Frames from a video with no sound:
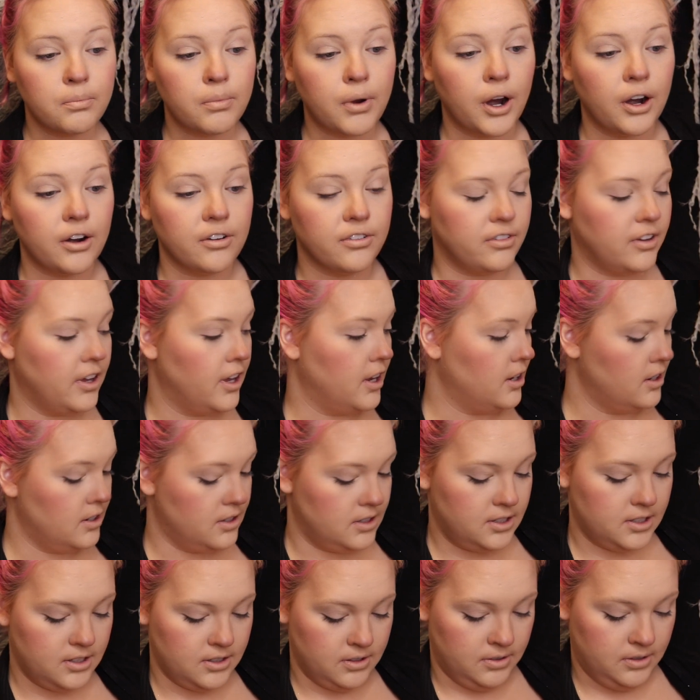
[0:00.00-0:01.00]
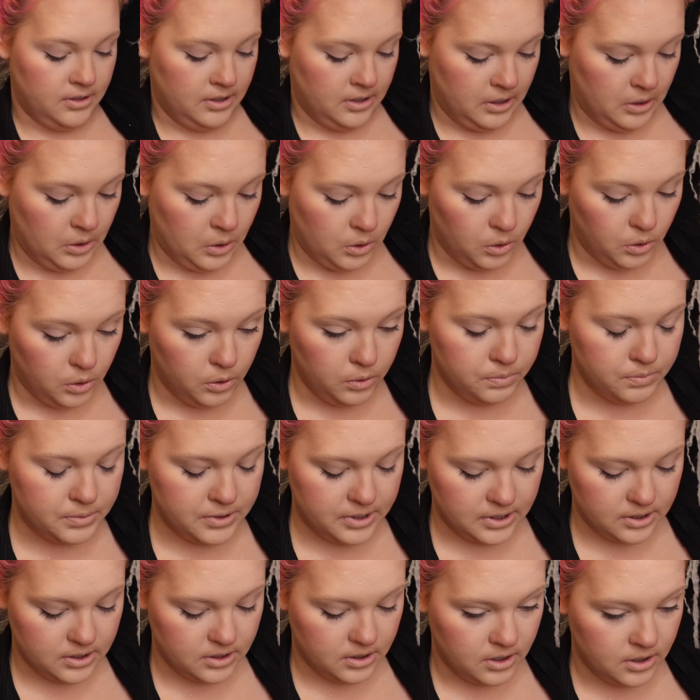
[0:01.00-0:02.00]
Perfect.
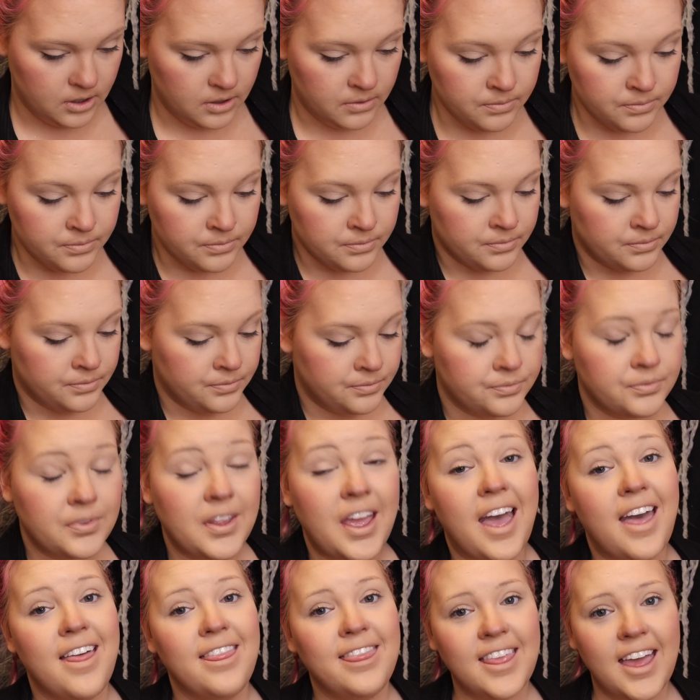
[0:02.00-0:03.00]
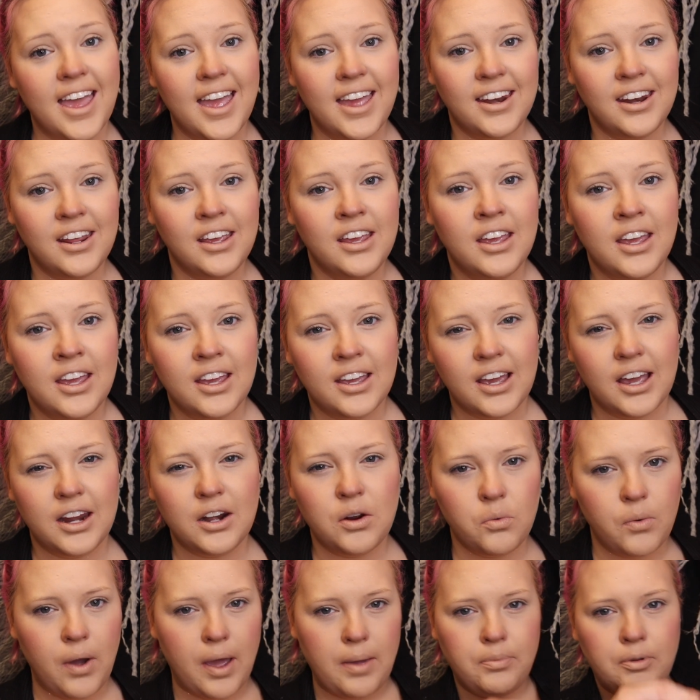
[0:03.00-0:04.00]
Oops. And then kind
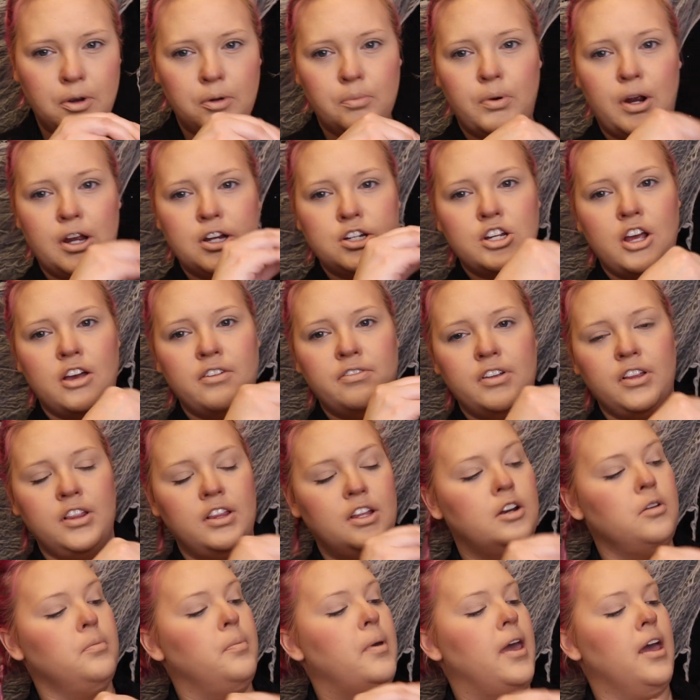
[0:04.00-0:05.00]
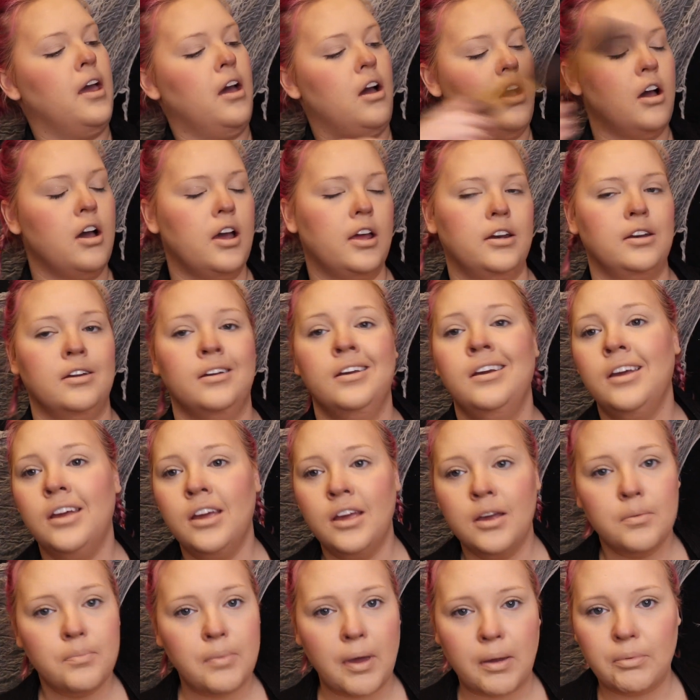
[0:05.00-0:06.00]
of wipe your brush off a little bit on
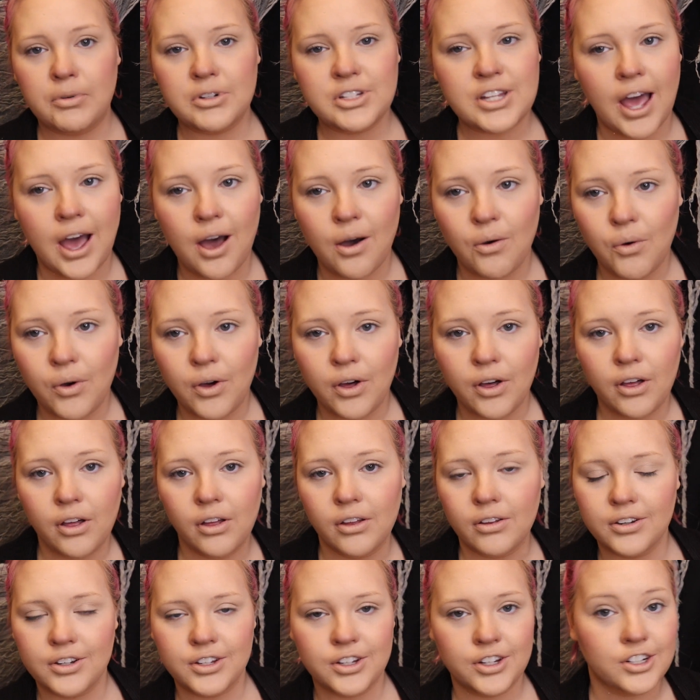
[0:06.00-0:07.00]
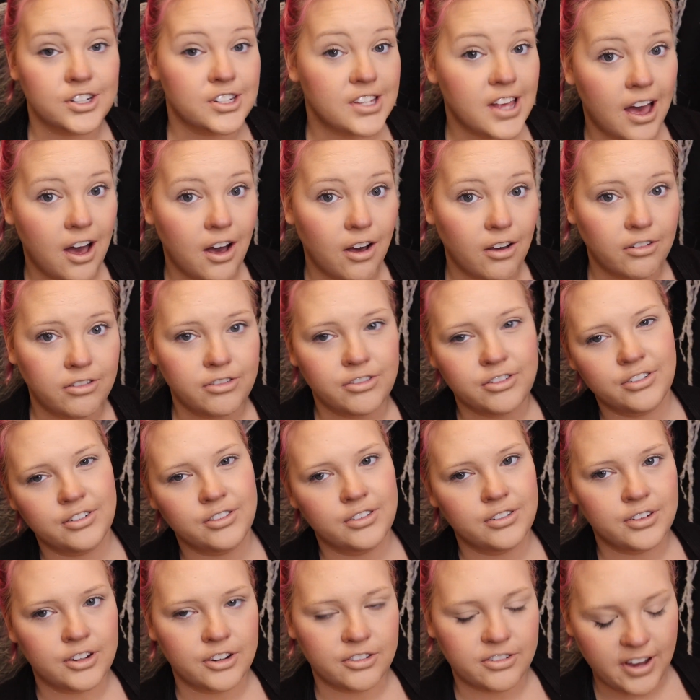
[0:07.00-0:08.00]
paper towel, yourself,
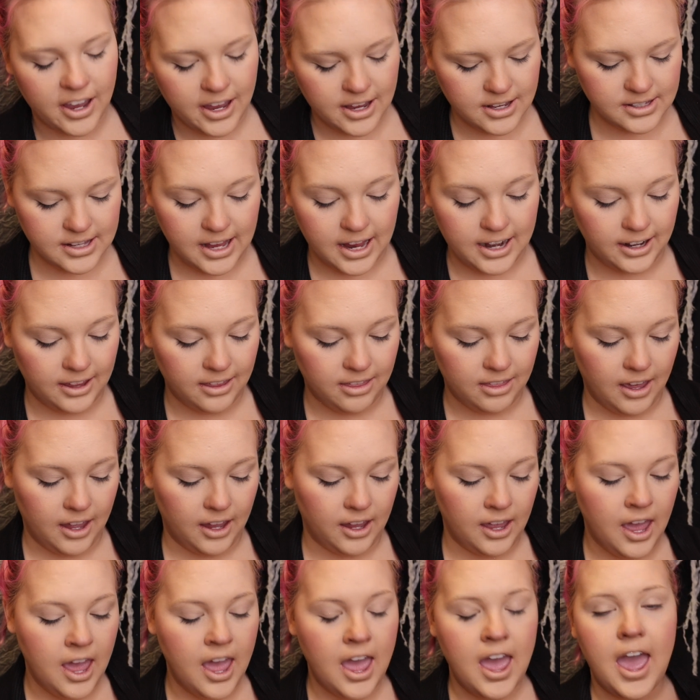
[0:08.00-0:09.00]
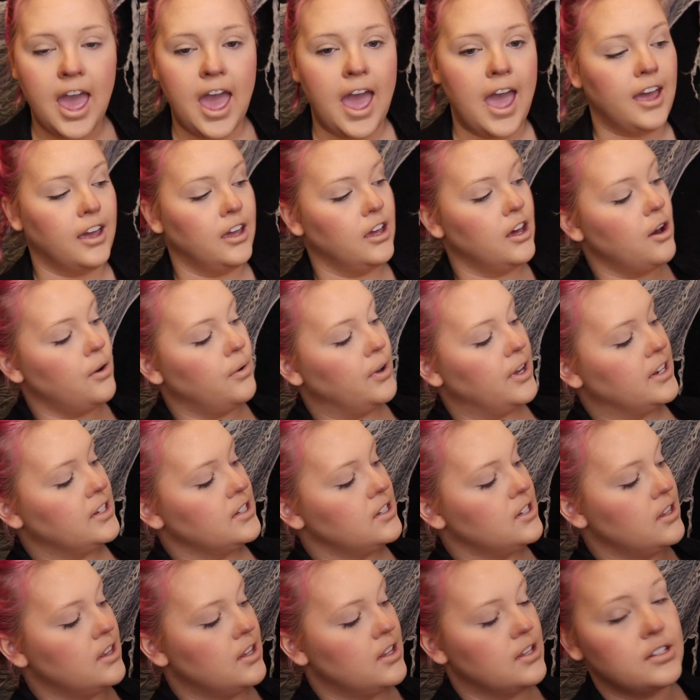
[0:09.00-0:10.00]
your face, anything, and go
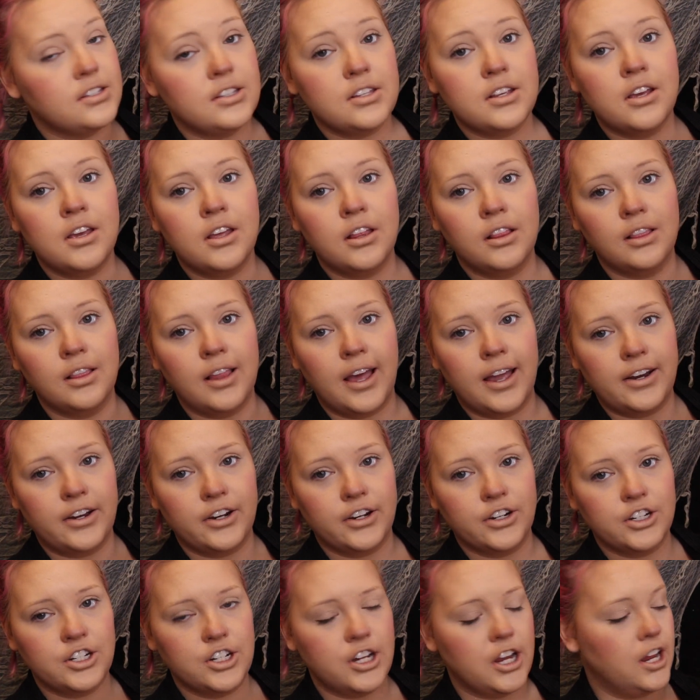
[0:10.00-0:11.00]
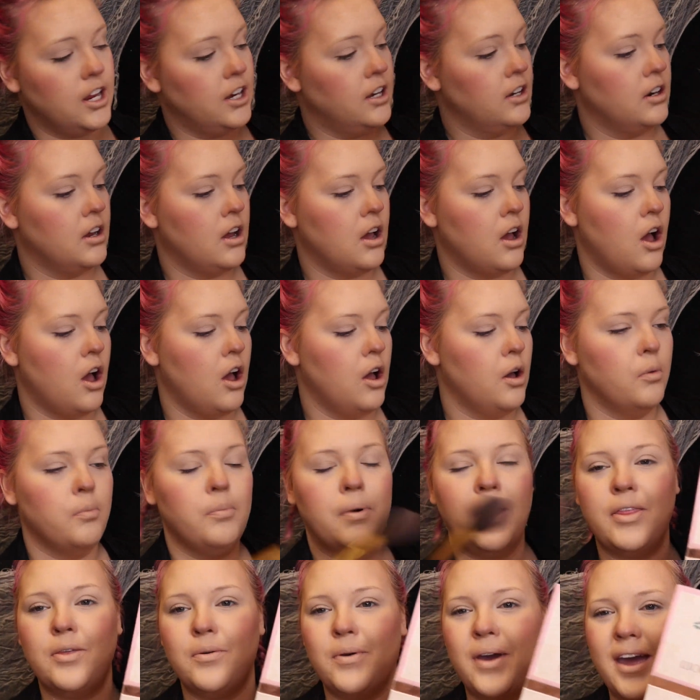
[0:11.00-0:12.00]
into this lighter shade. Oh,
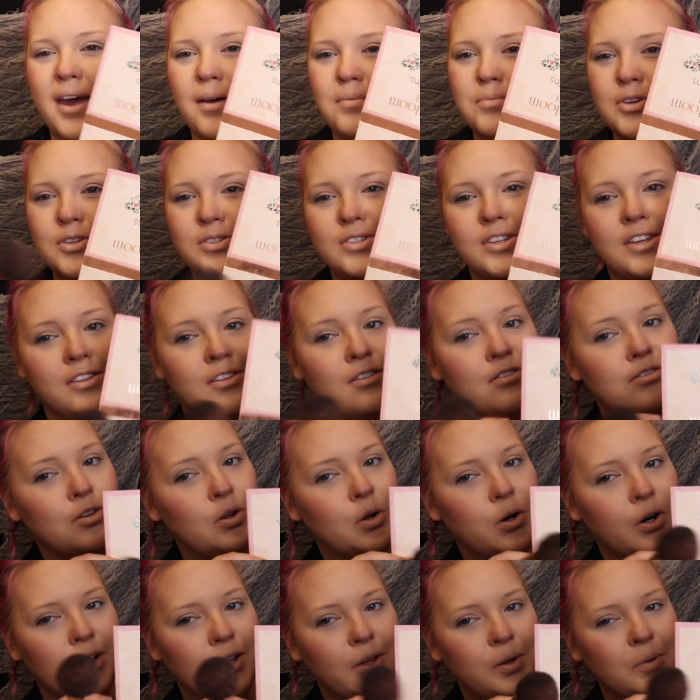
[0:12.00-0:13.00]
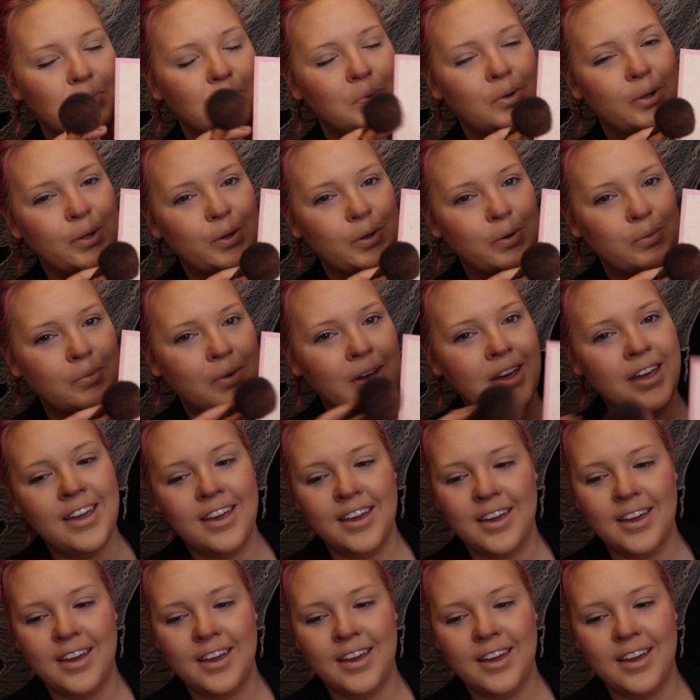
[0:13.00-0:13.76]
by the way, I'm using the Floral and Bloom